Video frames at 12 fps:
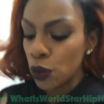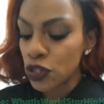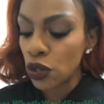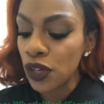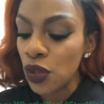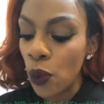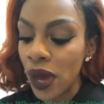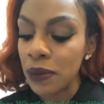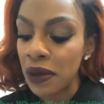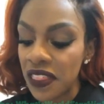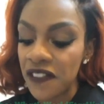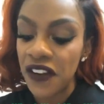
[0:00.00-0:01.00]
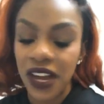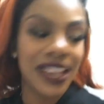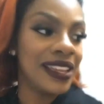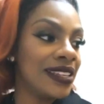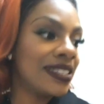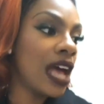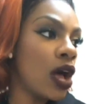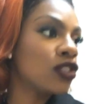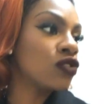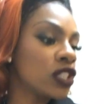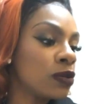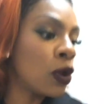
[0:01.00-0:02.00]
So it's only one motherfucker in this
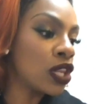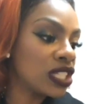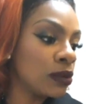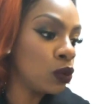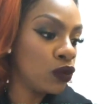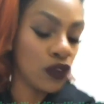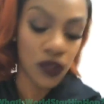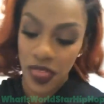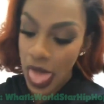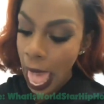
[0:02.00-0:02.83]
house responsible for